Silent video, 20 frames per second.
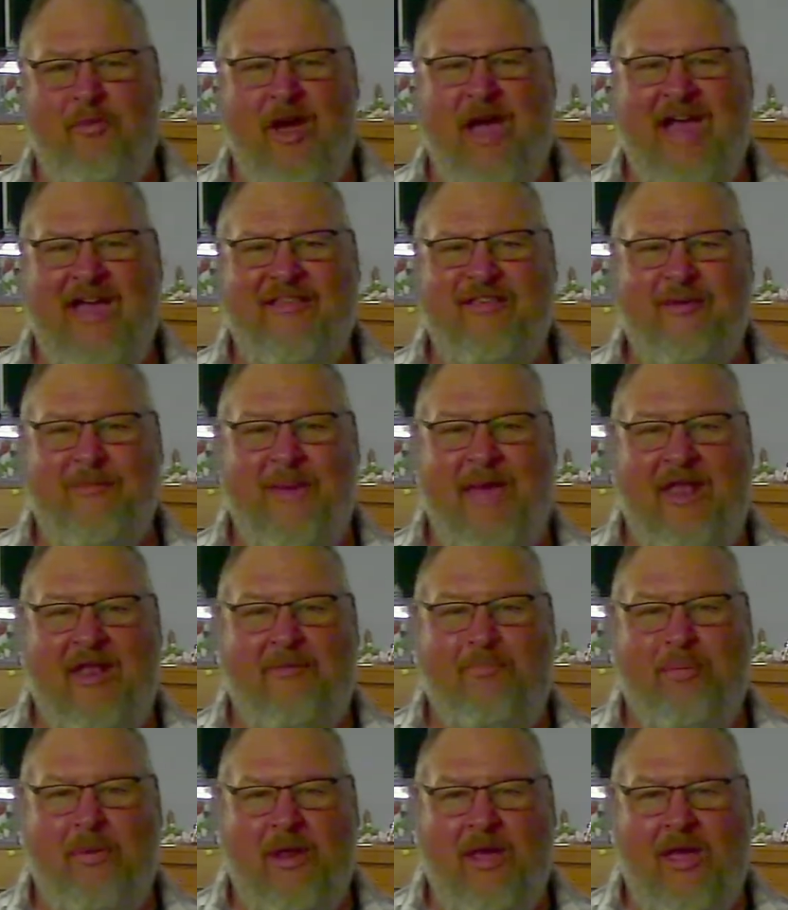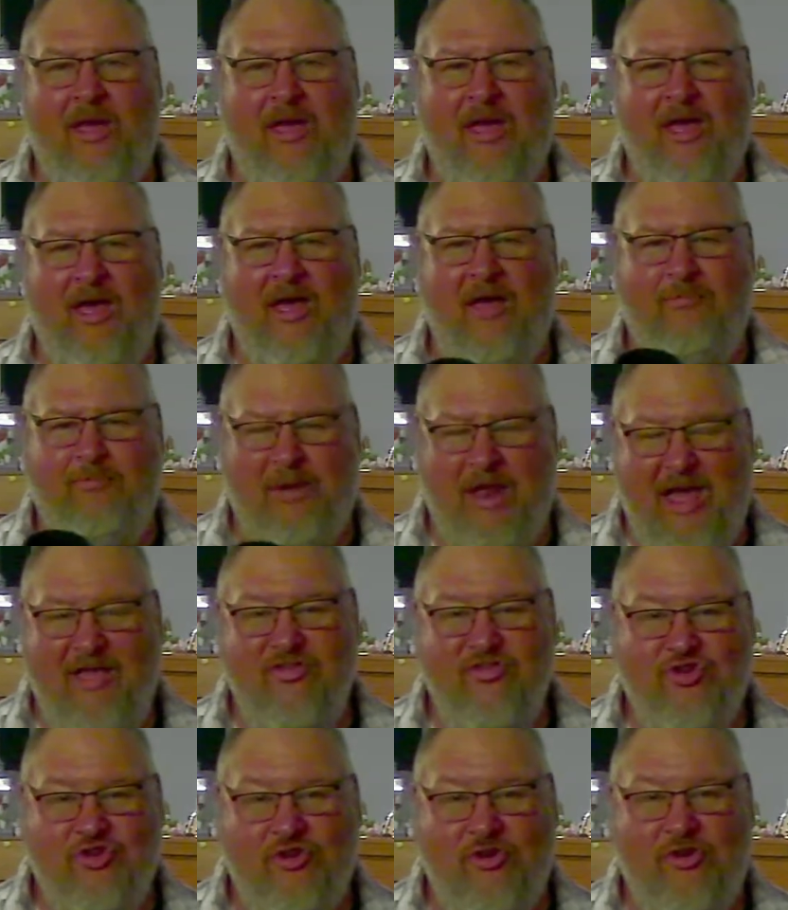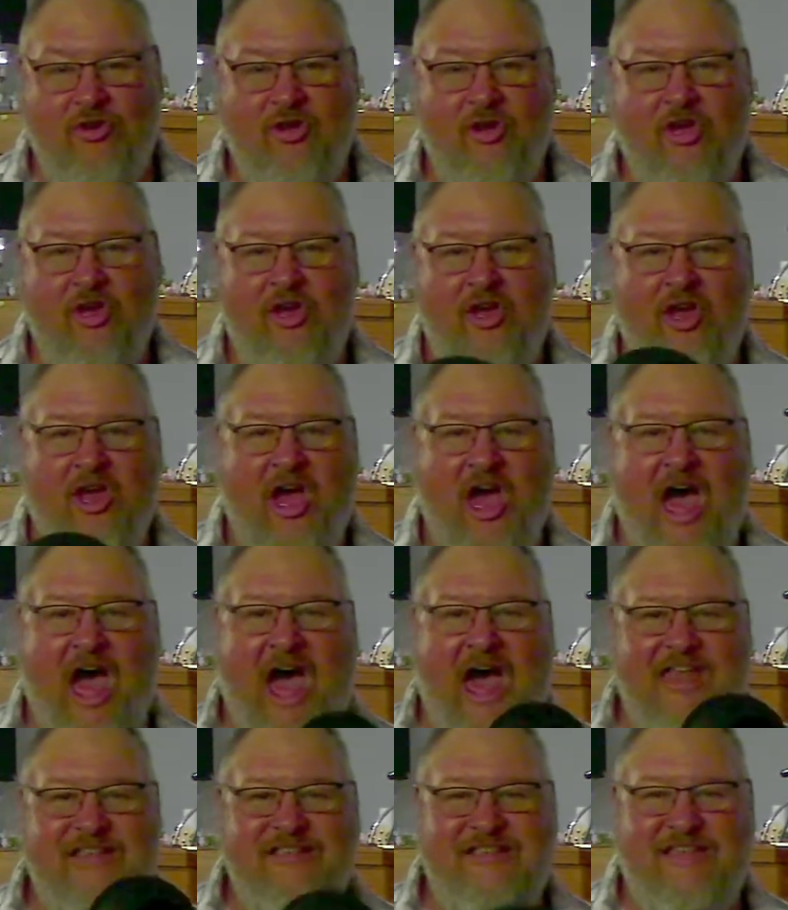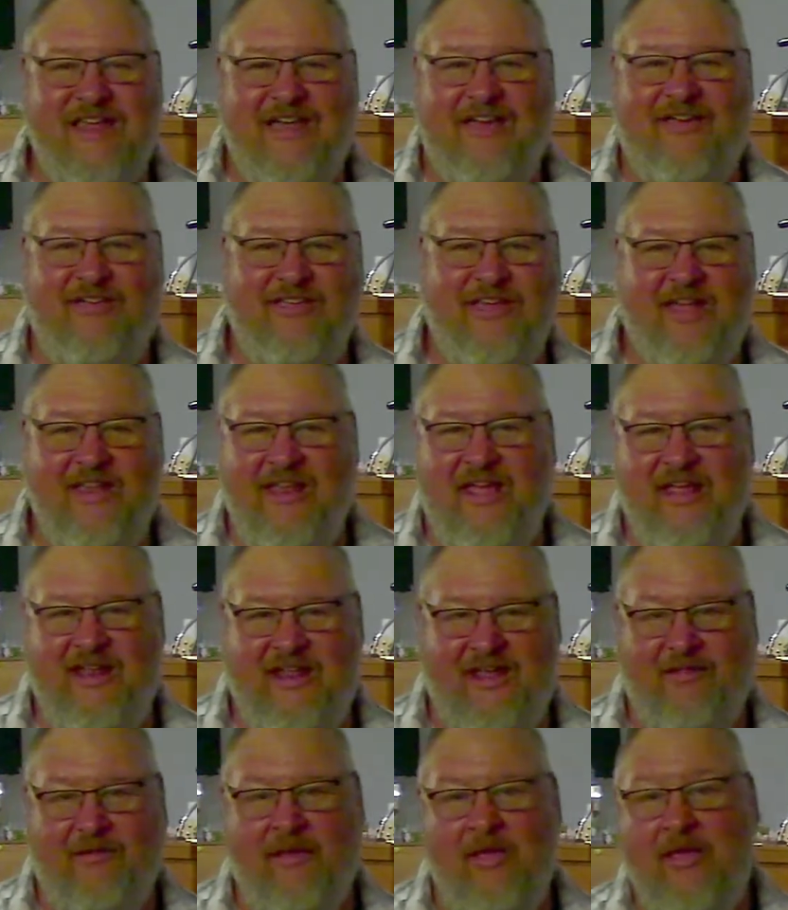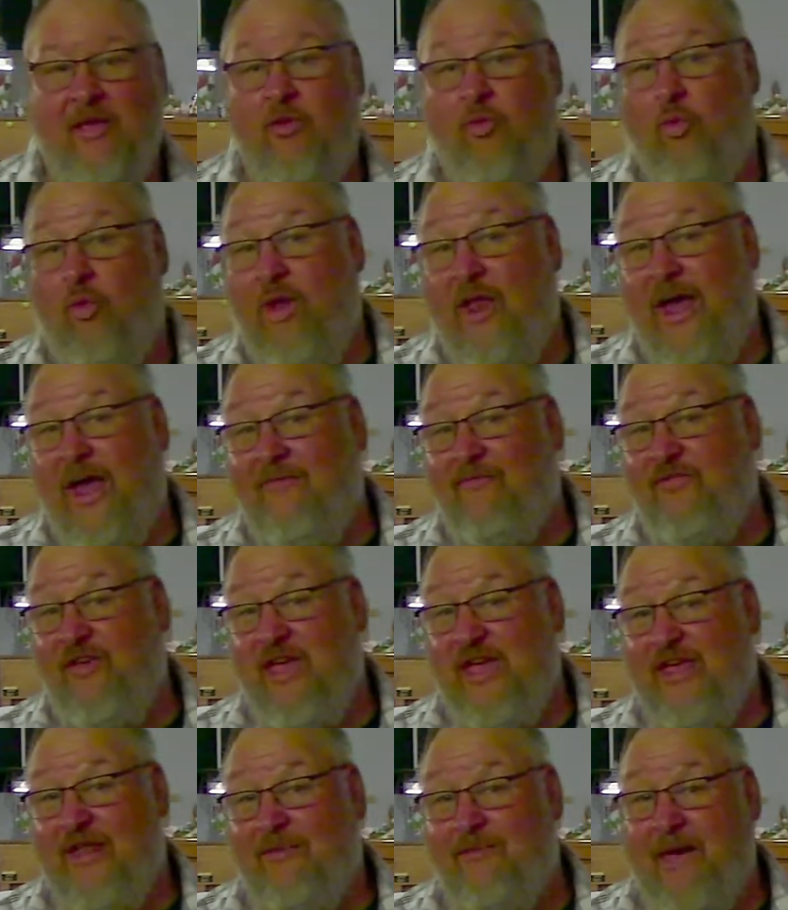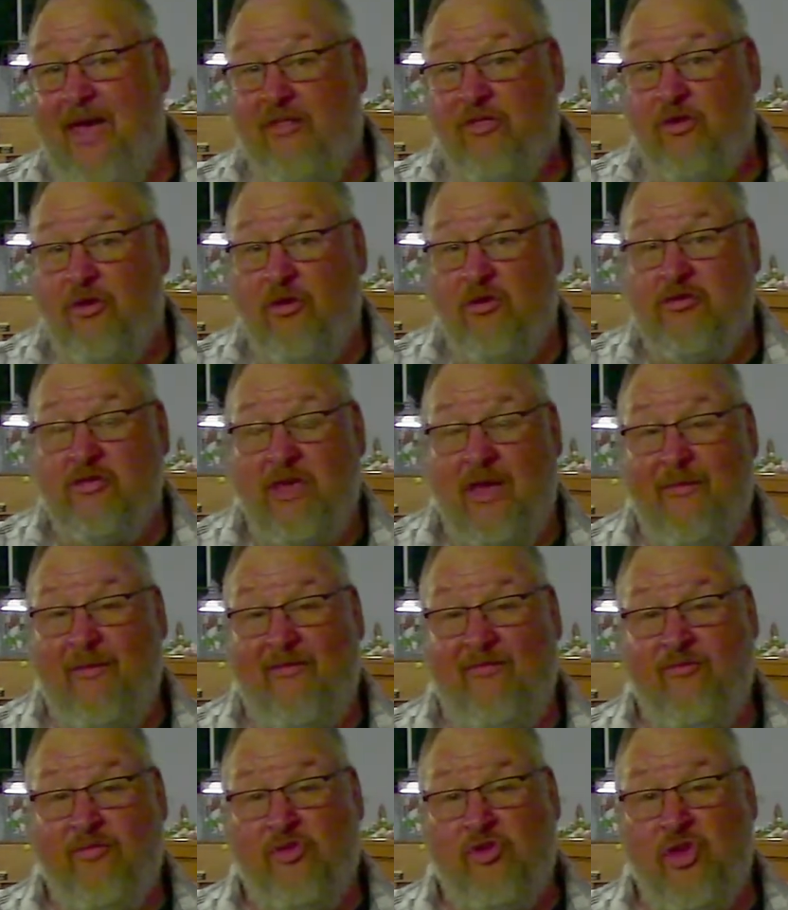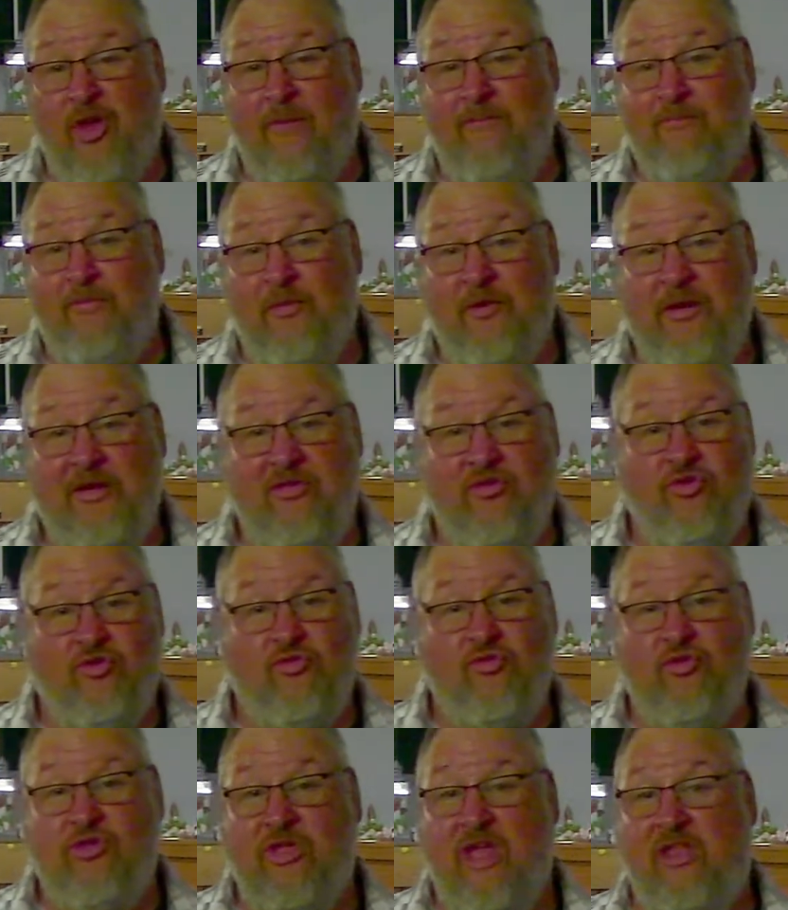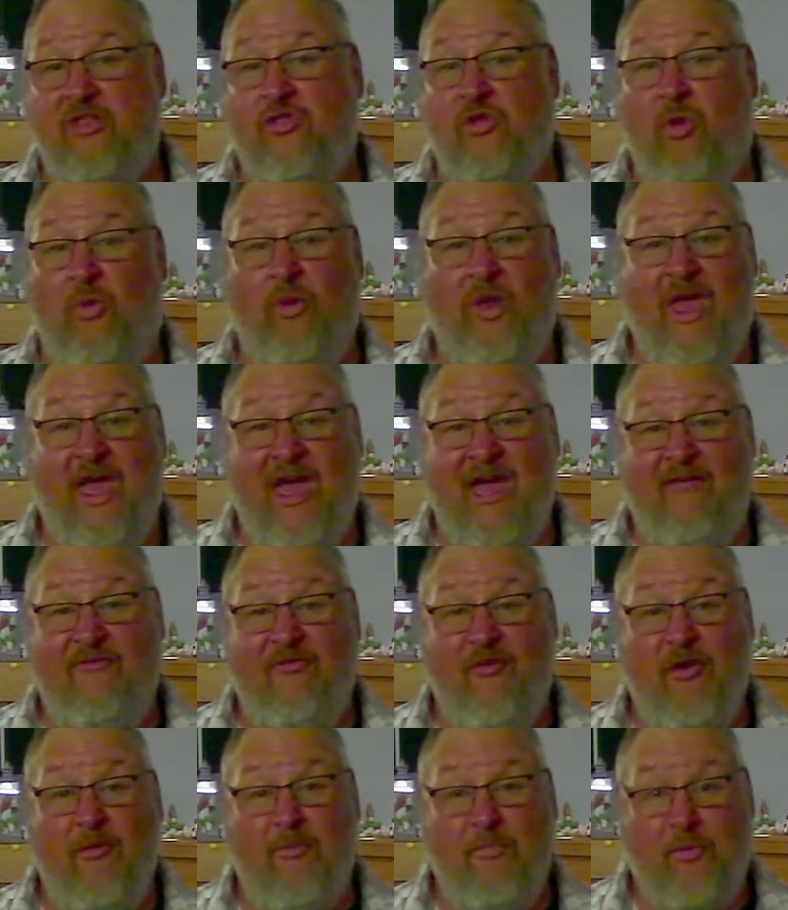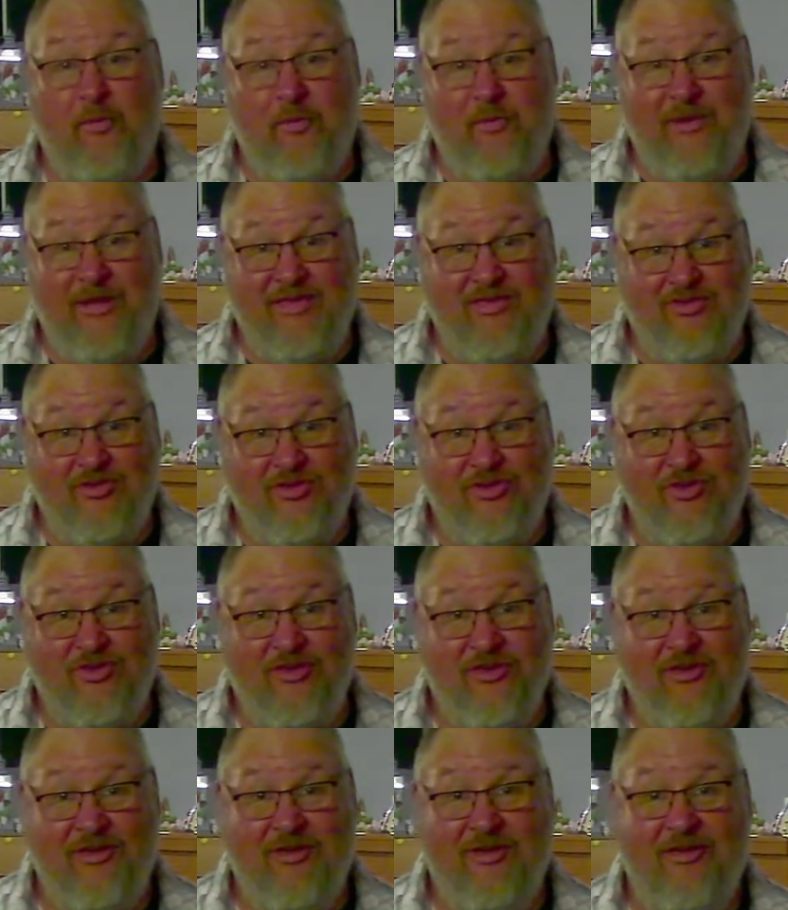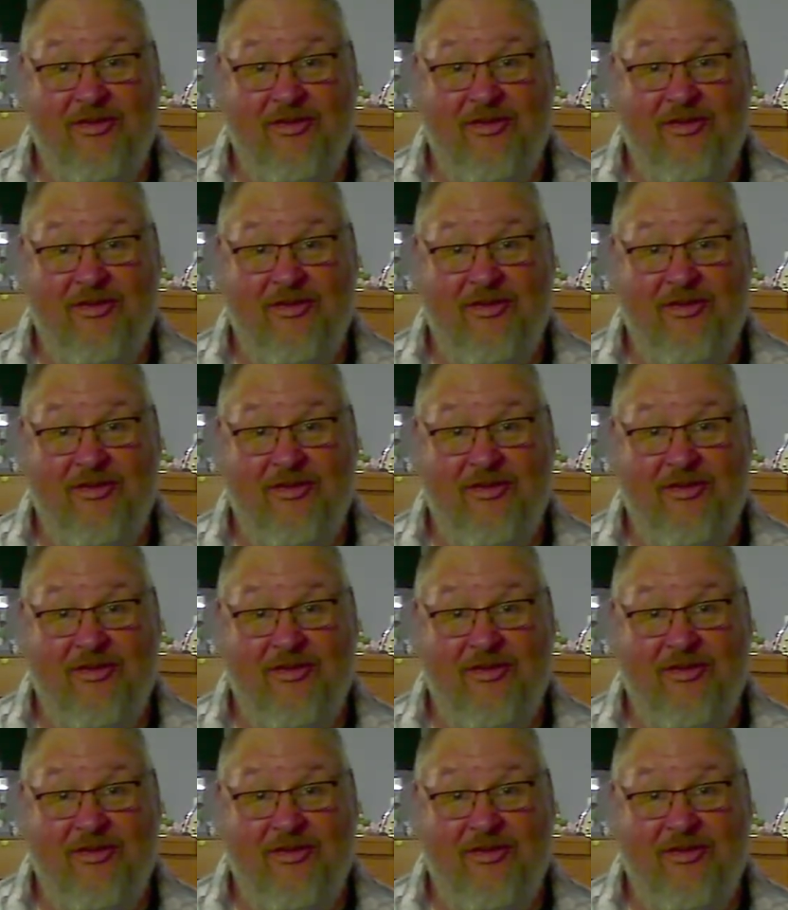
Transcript: brags about a plunger until you need it. What I'm thinking about, there are some preachers that don't ever preach